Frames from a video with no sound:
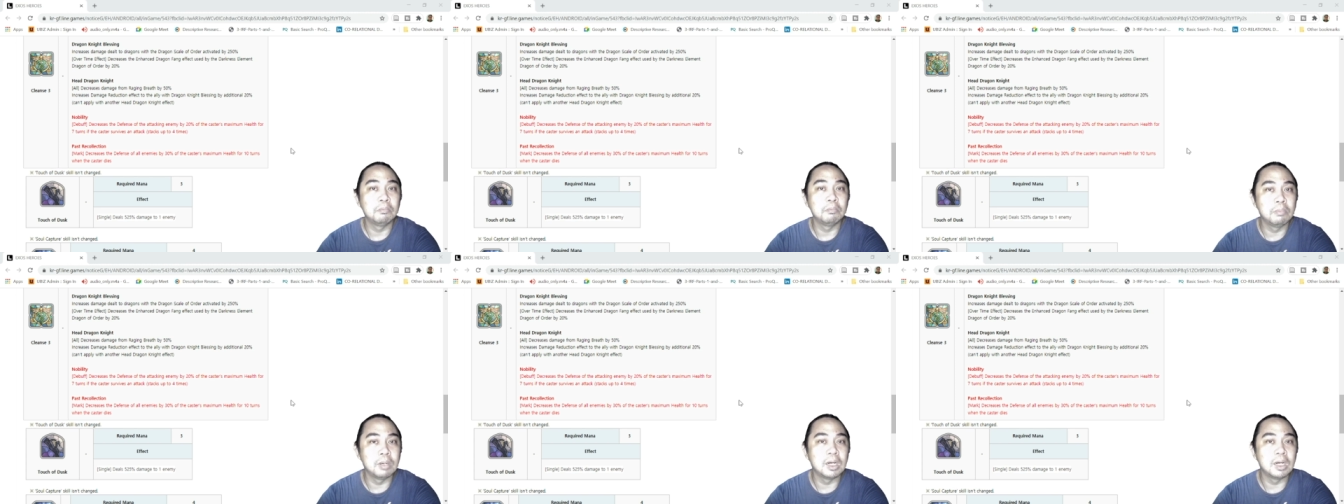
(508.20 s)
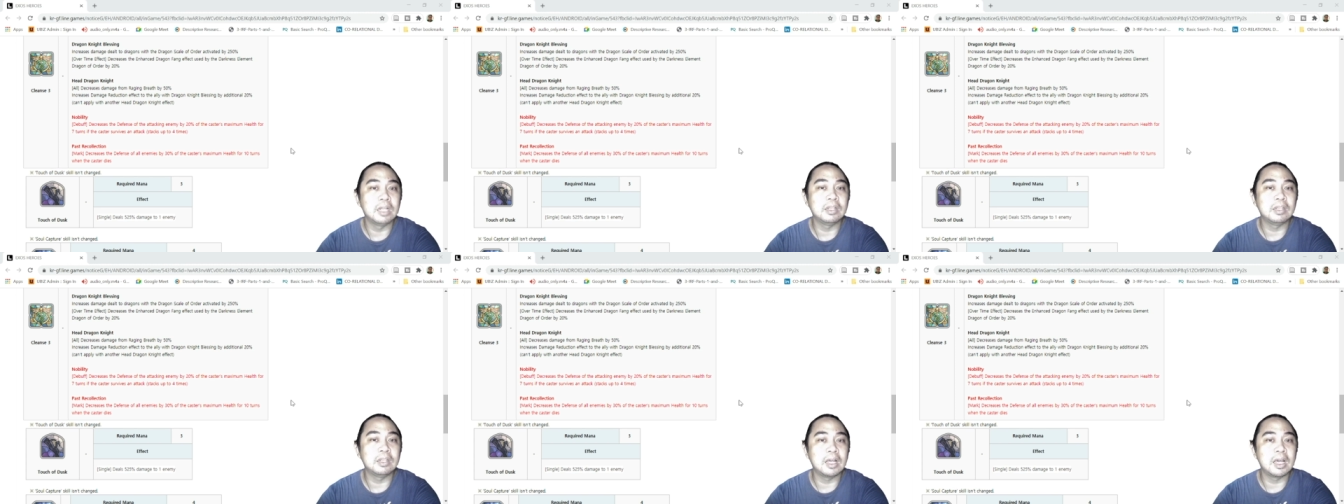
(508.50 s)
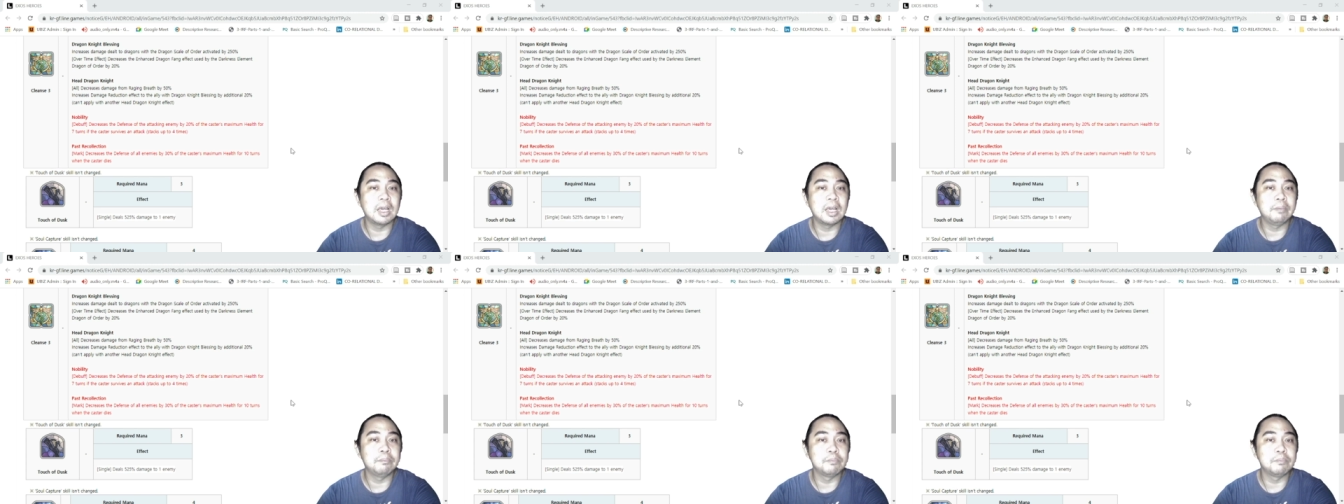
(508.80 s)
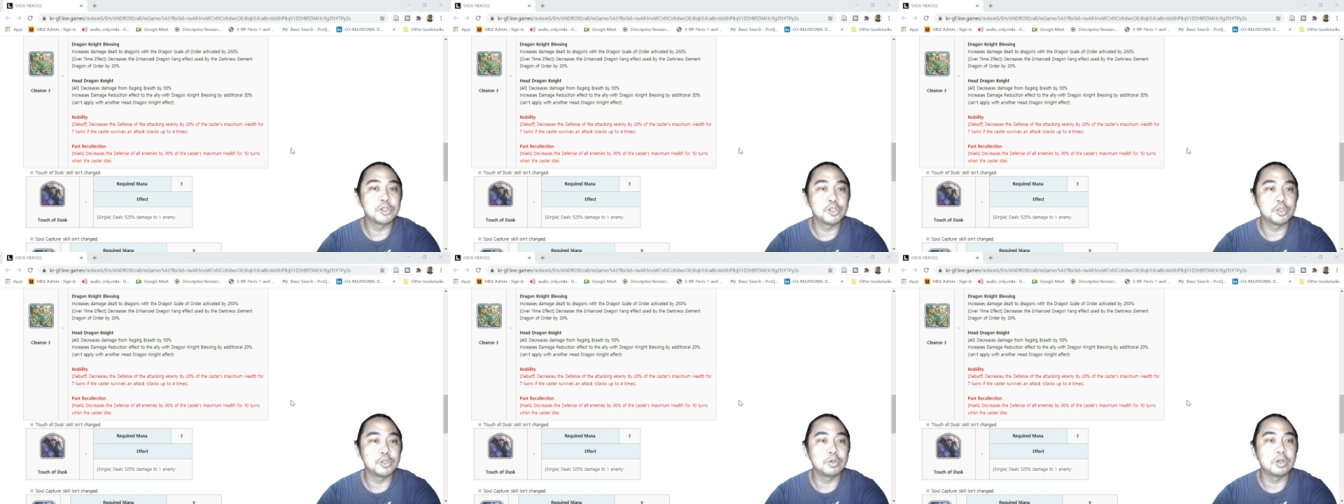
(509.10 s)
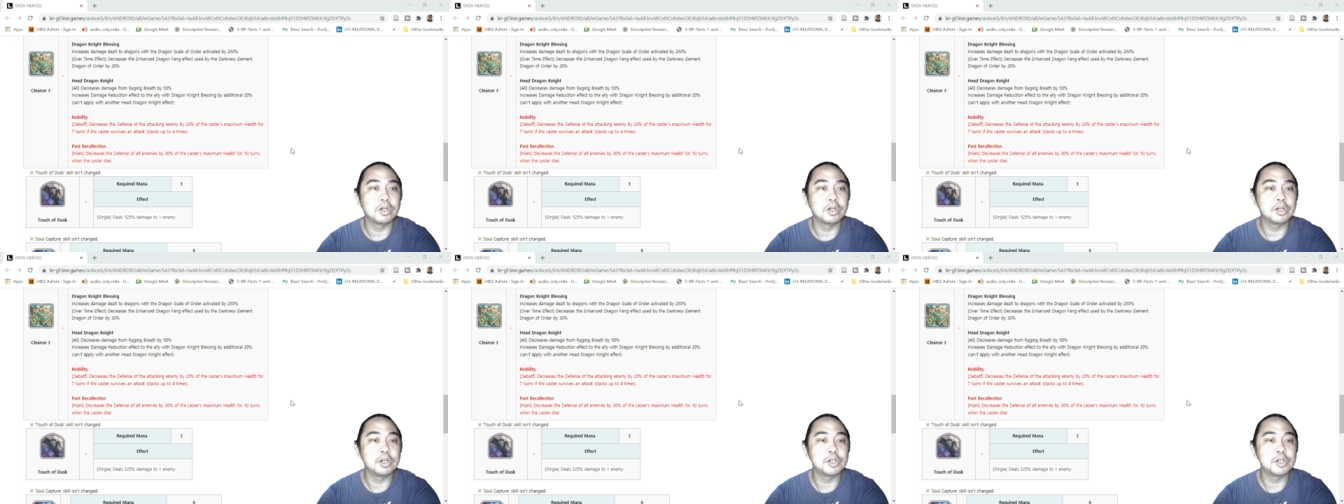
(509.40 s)
But I'm
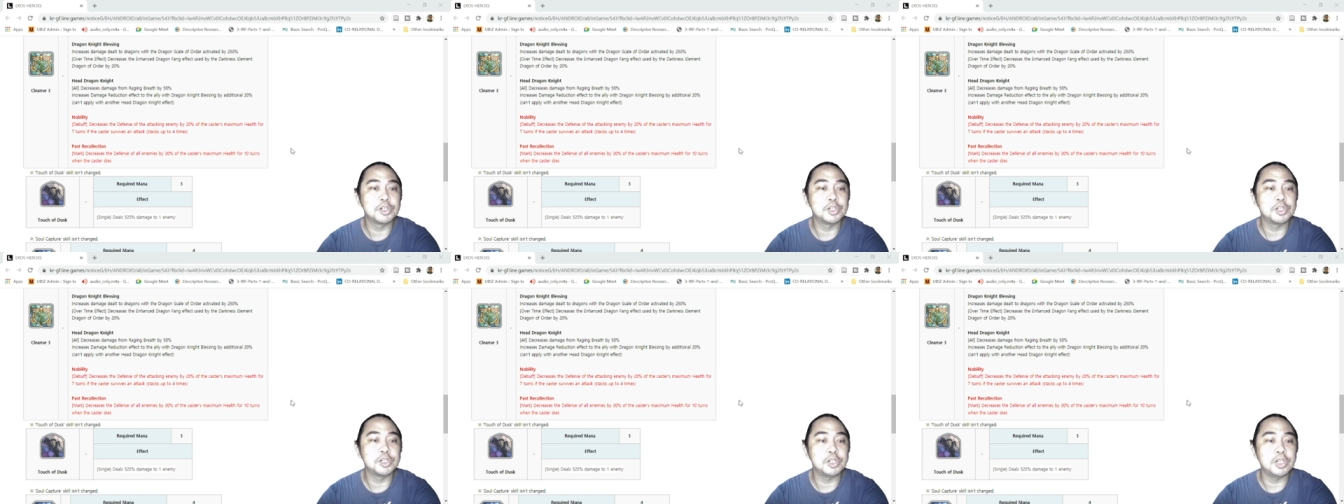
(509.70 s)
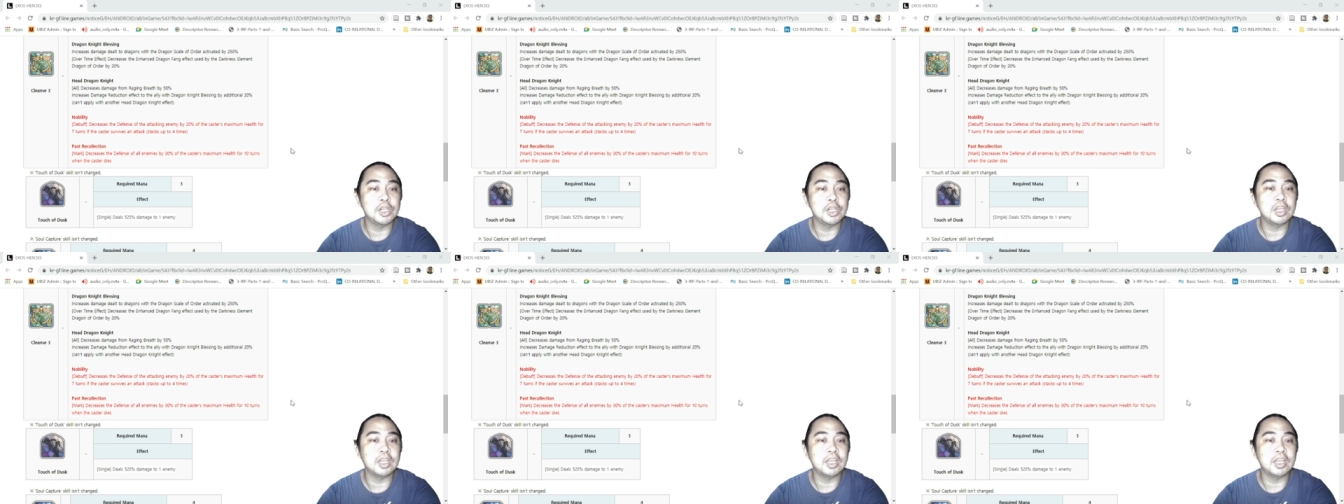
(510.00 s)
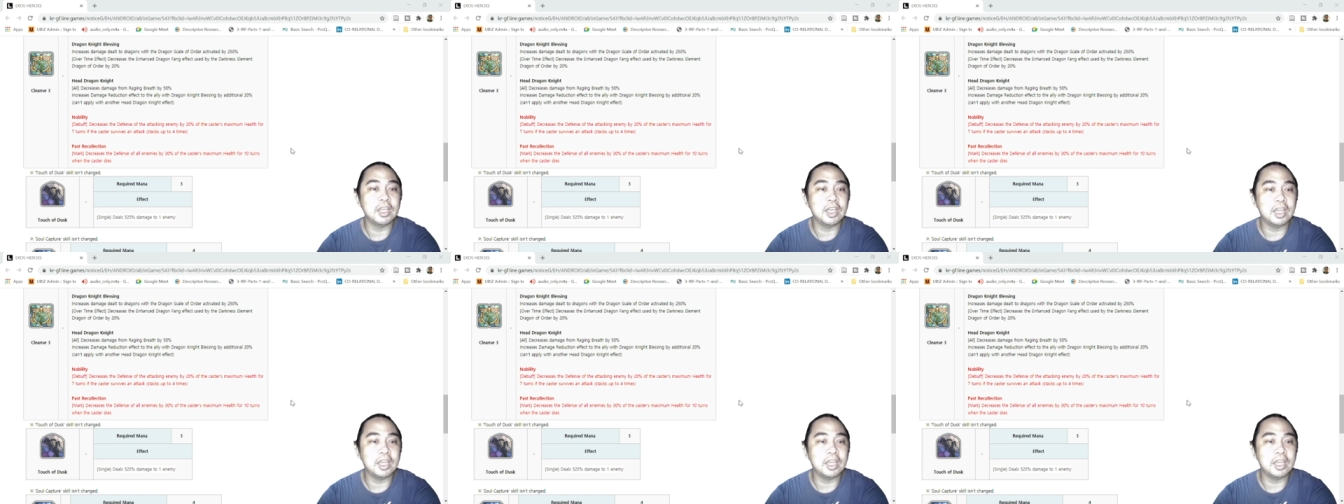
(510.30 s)
sure she